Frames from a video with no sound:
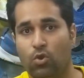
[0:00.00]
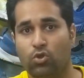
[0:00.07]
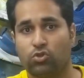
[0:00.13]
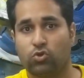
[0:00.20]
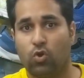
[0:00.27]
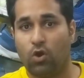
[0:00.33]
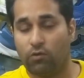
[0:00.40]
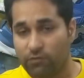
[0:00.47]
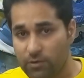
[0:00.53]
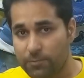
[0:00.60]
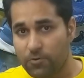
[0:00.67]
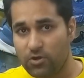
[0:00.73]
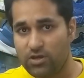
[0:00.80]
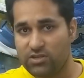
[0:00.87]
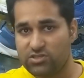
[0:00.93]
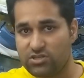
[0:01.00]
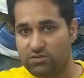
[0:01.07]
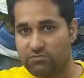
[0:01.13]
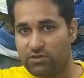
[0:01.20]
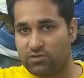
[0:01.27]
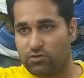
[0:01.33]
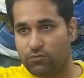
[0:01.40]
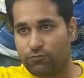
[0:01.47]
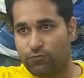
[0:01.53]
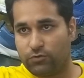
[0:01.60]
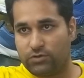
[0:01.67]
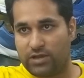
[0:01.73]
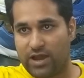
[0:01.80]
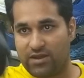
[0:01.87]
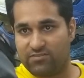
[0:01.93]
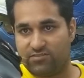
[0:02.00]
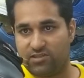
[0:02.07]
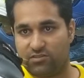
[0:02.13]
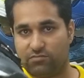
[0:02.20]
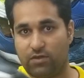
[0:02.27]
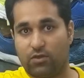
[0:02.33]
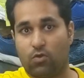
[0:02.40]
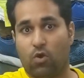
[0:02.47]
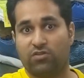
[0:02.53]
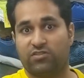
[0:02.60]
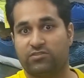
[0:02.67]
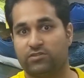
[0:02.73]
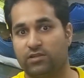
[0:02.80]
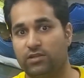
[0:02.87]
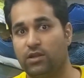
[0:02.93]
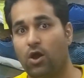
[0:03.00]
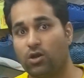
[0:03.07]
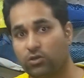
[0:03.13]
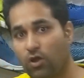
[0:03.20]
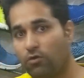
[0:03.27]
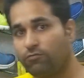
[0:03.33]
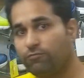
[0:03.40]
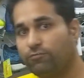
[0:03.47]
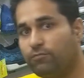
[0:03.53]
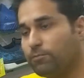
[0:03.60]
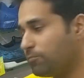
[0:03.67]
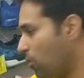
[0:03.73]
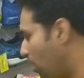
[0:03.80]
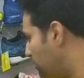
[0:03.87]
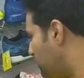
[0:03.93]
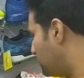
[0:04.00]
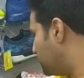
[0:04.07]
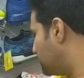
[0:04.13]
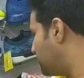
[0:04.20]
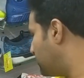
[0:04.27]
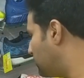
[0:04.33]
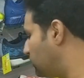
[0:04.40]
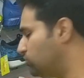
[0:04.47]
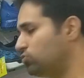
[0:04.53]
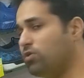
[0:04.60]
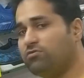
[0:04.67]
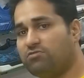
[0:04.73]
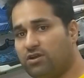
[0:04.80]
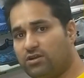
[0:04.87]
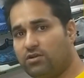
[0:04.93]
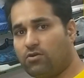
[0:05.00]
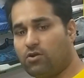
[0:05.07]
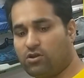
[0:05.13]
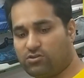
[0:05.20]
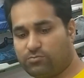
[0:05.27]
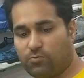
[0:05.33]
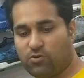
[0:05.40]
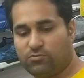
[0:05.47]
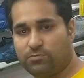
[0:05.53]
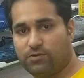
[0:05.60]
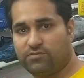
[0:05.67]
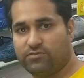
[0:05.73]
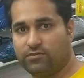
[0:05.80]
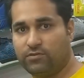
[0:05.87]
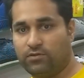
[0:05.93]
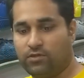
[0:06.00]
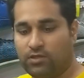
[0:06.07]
So overpronation, when your foot lands this way, causes a lot of problems to a runner or a sports person.